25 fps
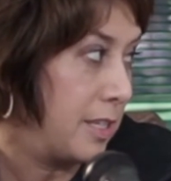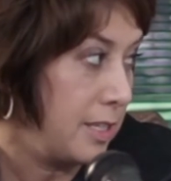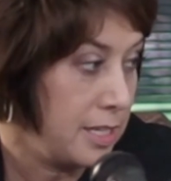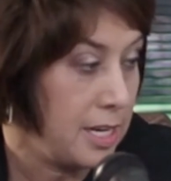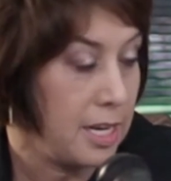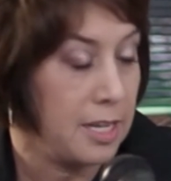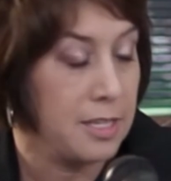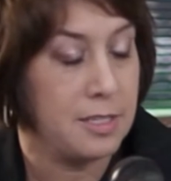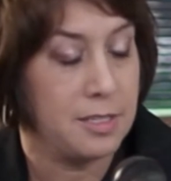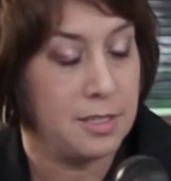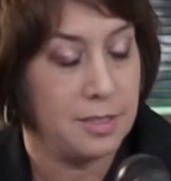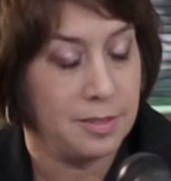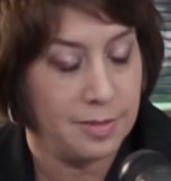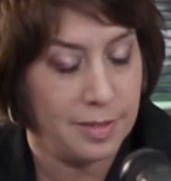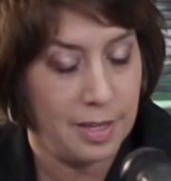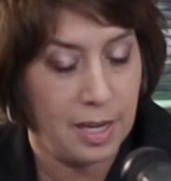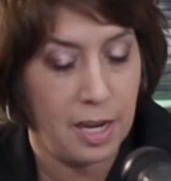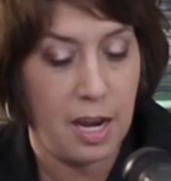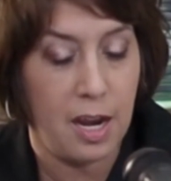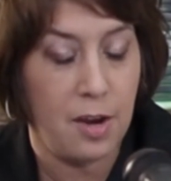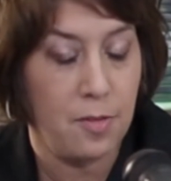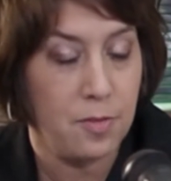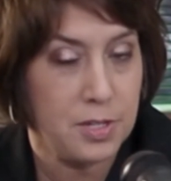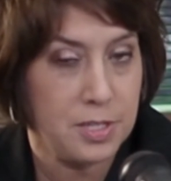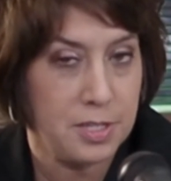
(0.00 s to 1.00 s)
it does
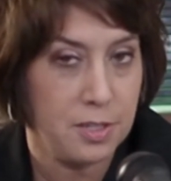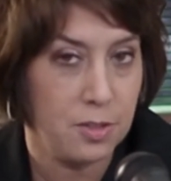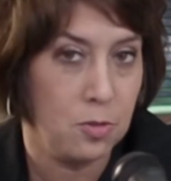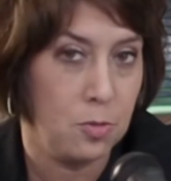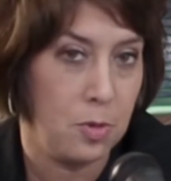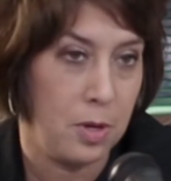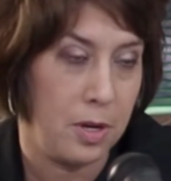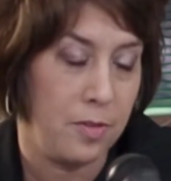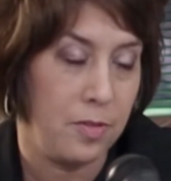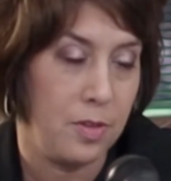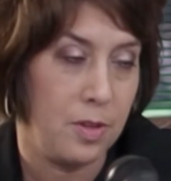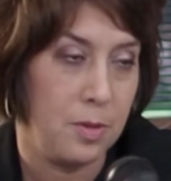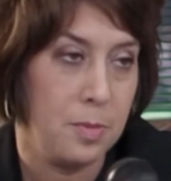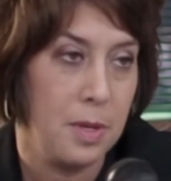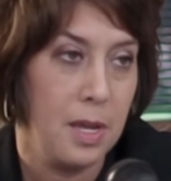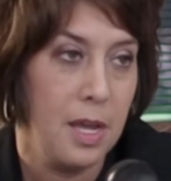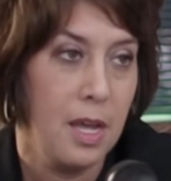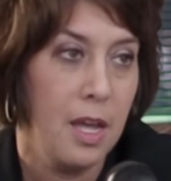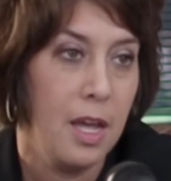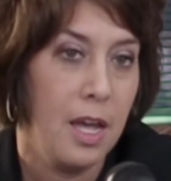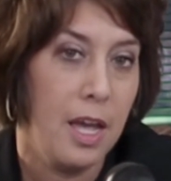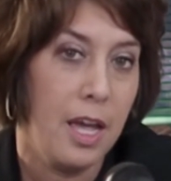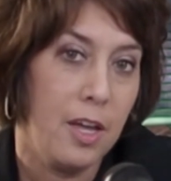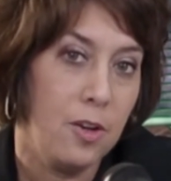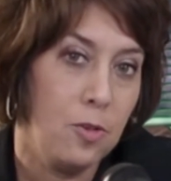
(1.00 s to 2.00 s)
every single one of them
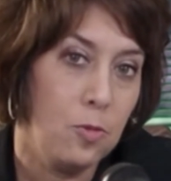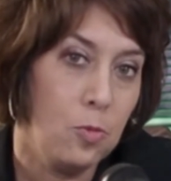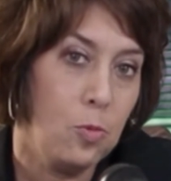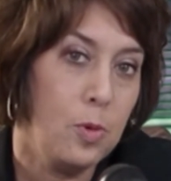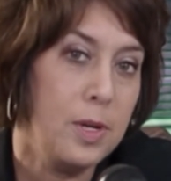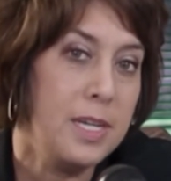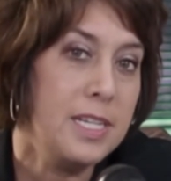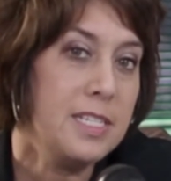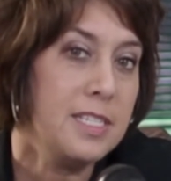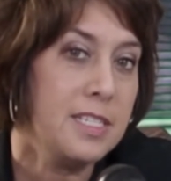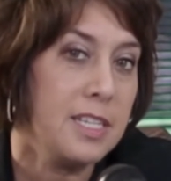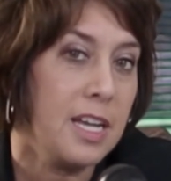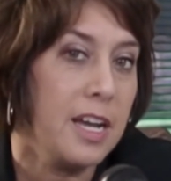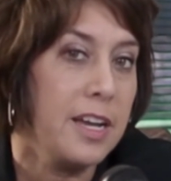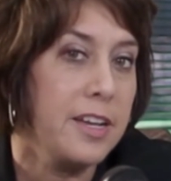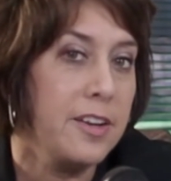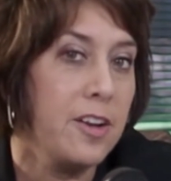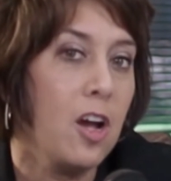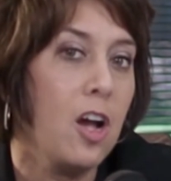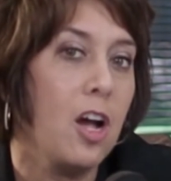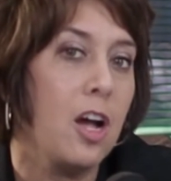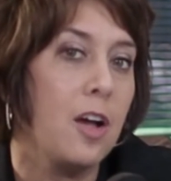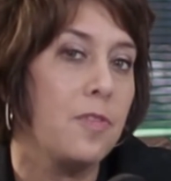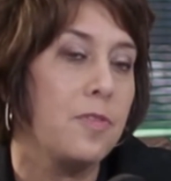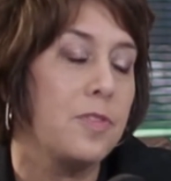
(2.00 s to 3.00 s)
and we sign
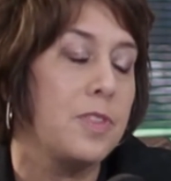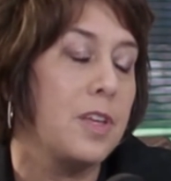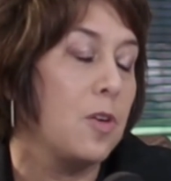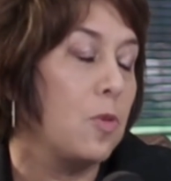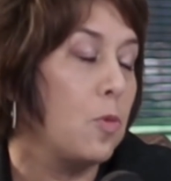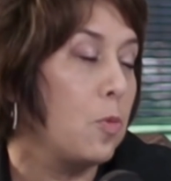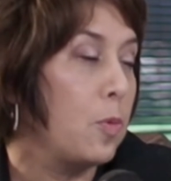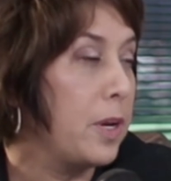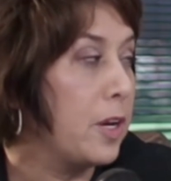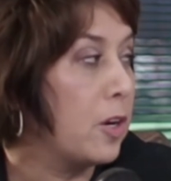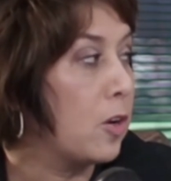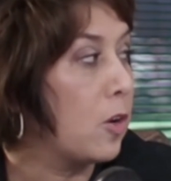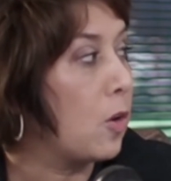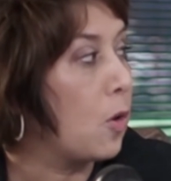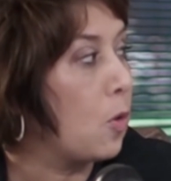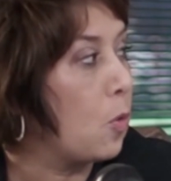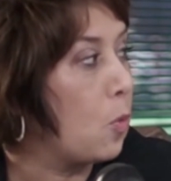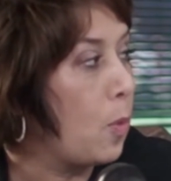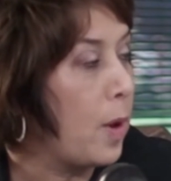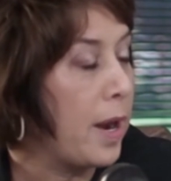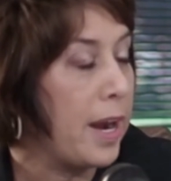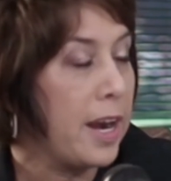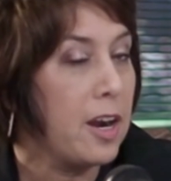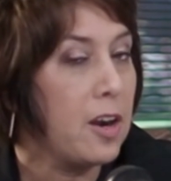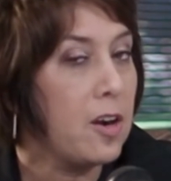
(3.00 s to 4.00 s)
off that we are
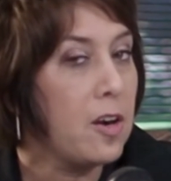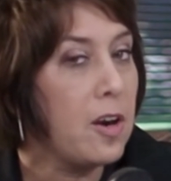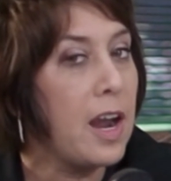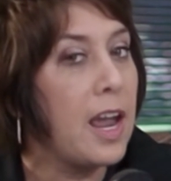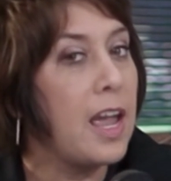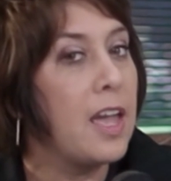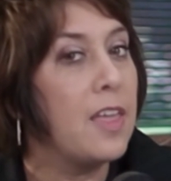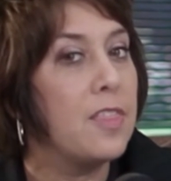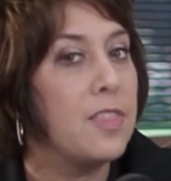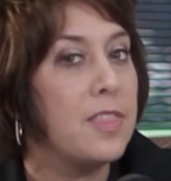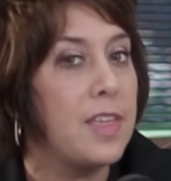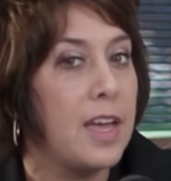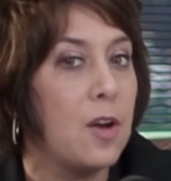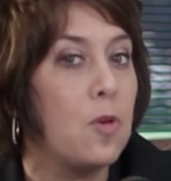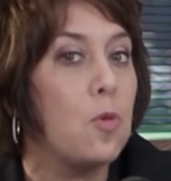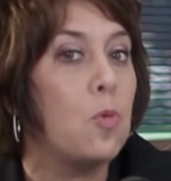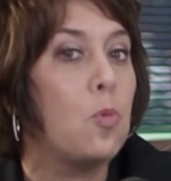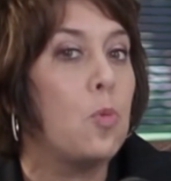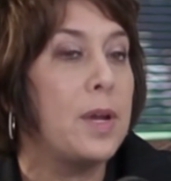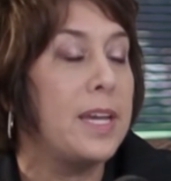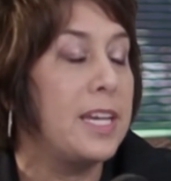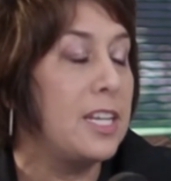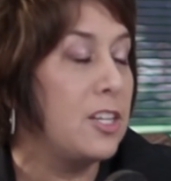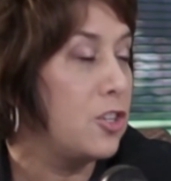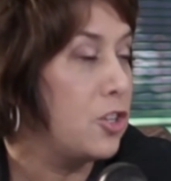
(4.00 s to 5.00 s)
aware and that
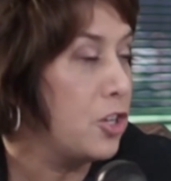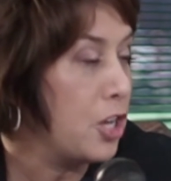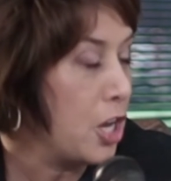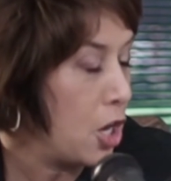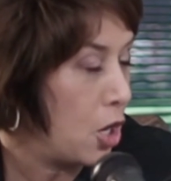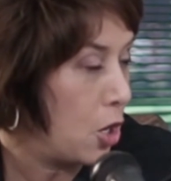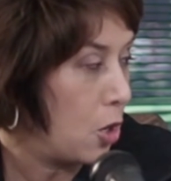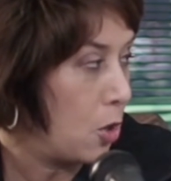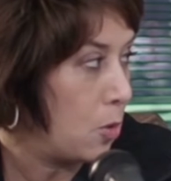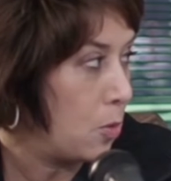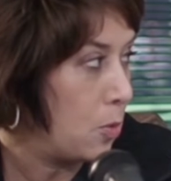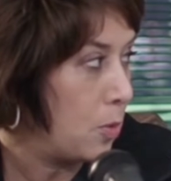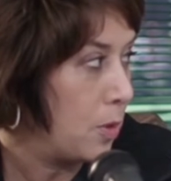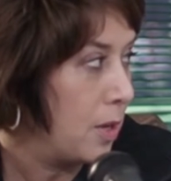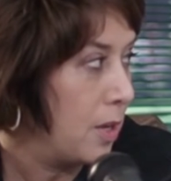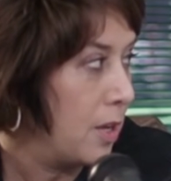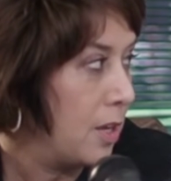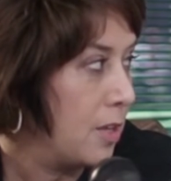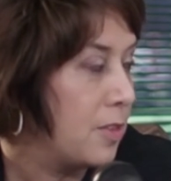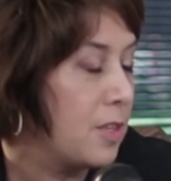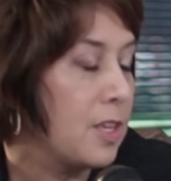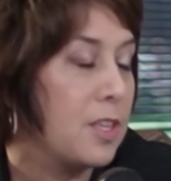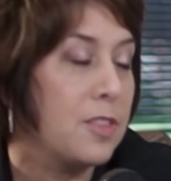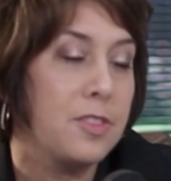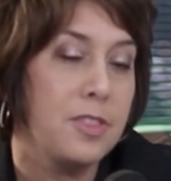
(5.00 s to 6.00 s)
we know
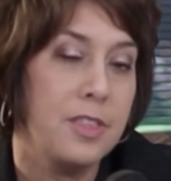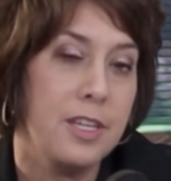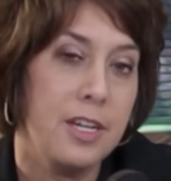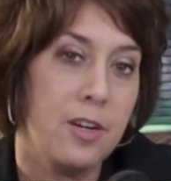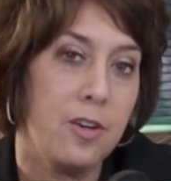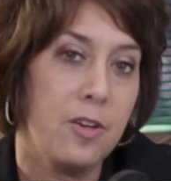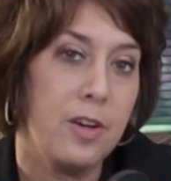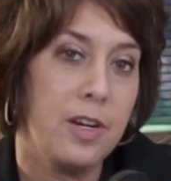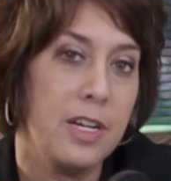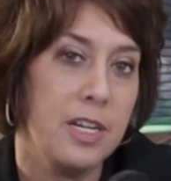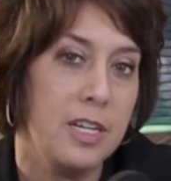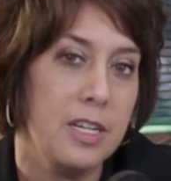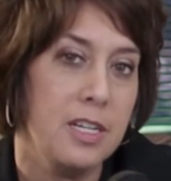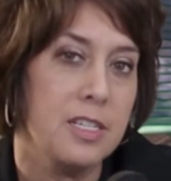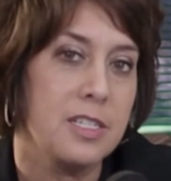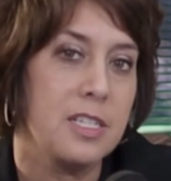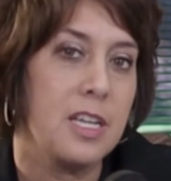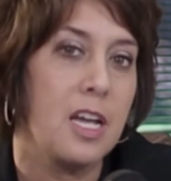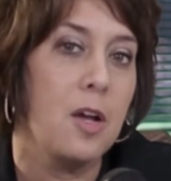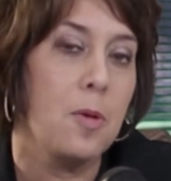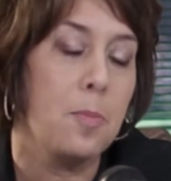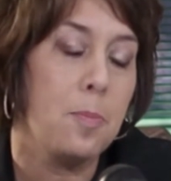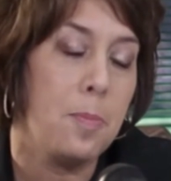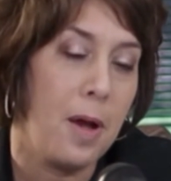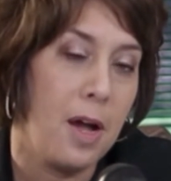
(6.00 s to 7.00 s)
that there is
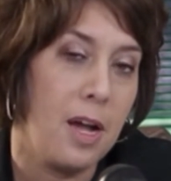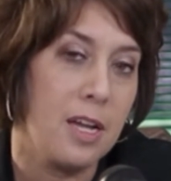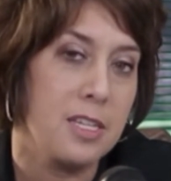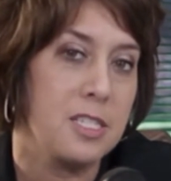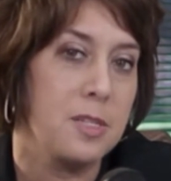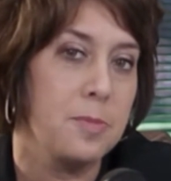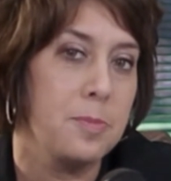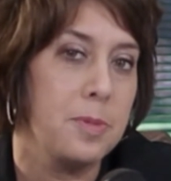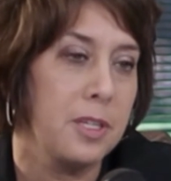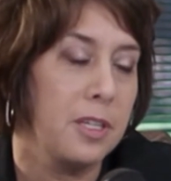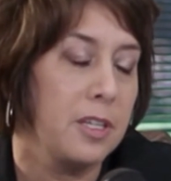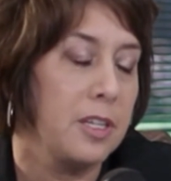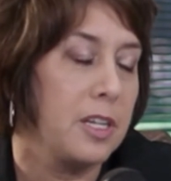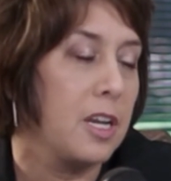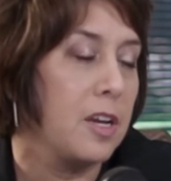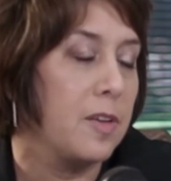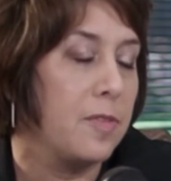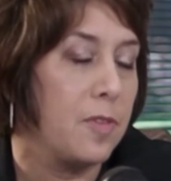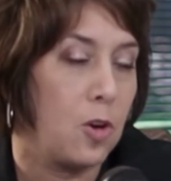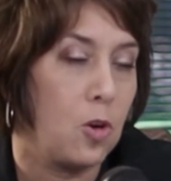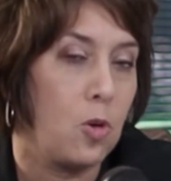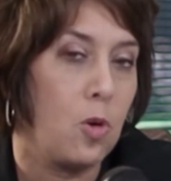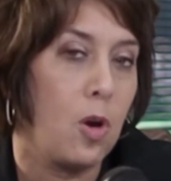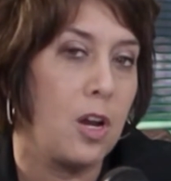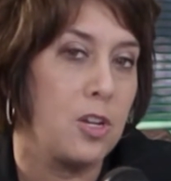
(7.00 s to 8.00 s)
a possibility of
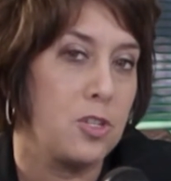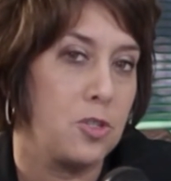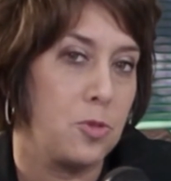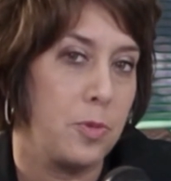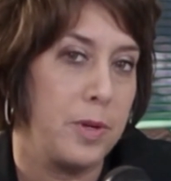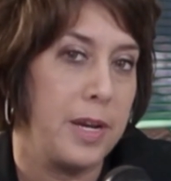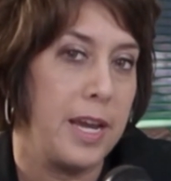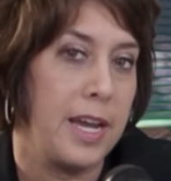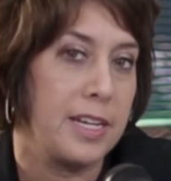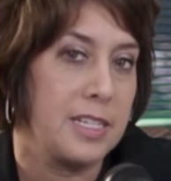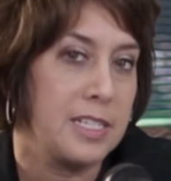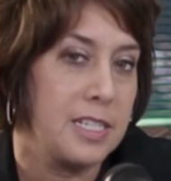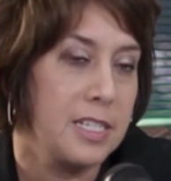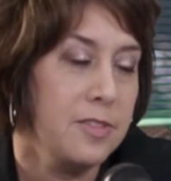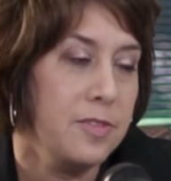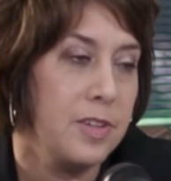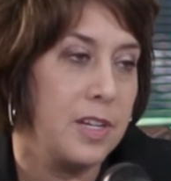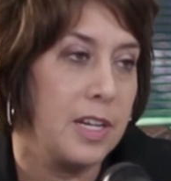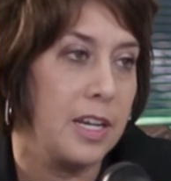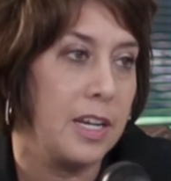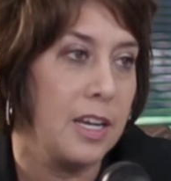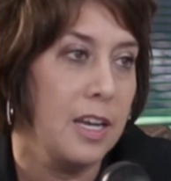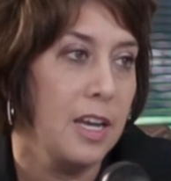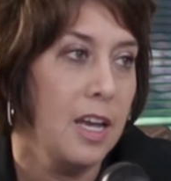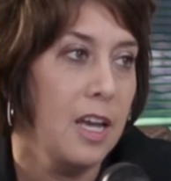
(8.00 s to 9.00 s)
a cross
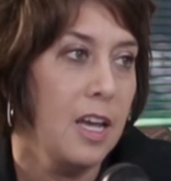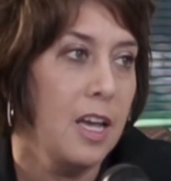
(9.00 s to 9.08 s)
reactivity.